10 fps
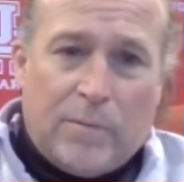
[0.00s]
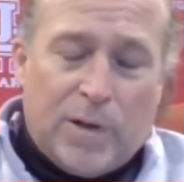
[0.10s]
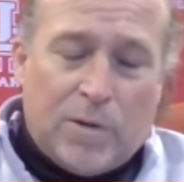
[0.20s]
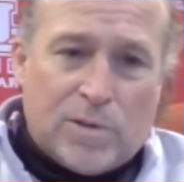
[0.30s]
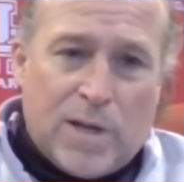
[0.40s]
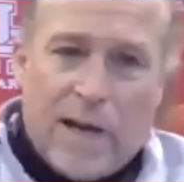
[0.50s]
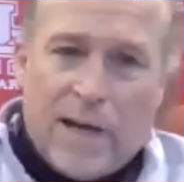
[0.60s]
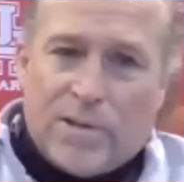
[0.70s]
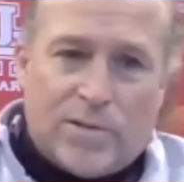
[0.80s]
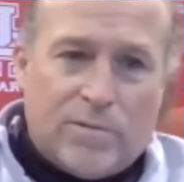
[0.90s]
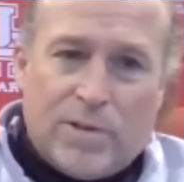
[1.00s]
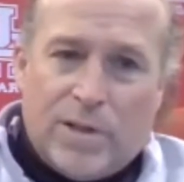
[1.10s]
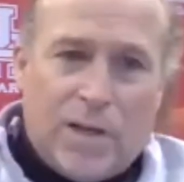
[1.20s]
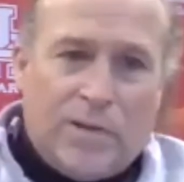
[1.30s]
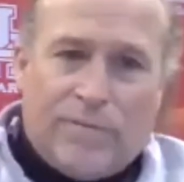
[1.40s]
I mean, those guys, you
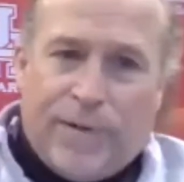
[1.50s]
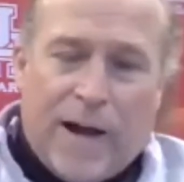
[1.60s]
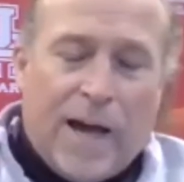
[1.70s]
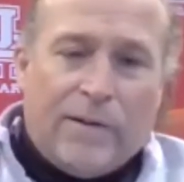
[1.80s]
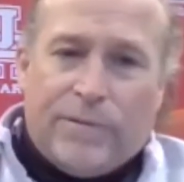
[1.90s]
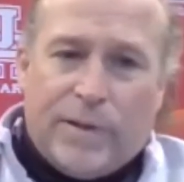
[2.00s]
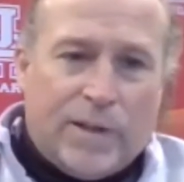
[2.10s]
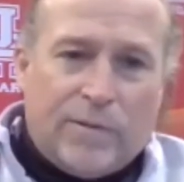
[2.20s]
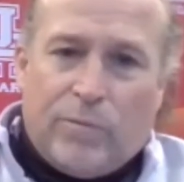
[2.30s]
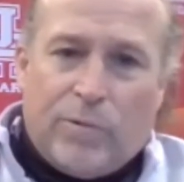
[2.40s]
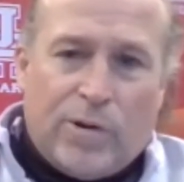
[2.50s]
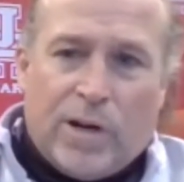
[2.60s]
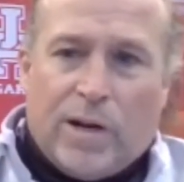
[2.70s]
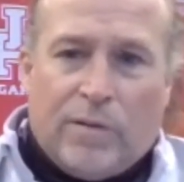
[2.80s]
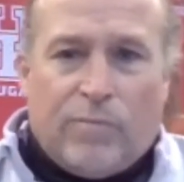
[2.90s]
need five, and you're
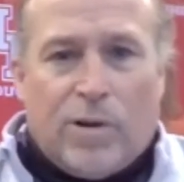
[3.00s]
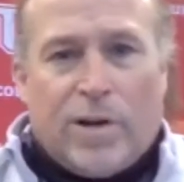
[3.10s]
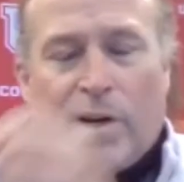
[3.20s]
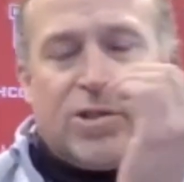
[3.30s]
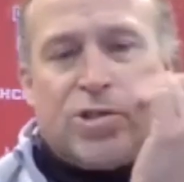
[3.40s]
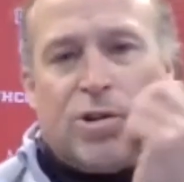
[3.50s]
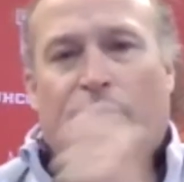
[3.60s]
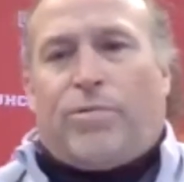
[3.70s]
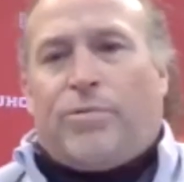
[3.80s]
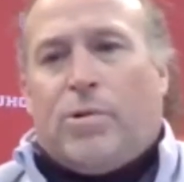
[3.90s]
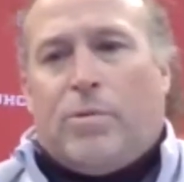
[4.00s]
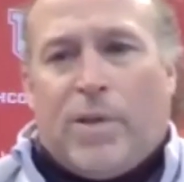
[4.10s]
gonna churn through them.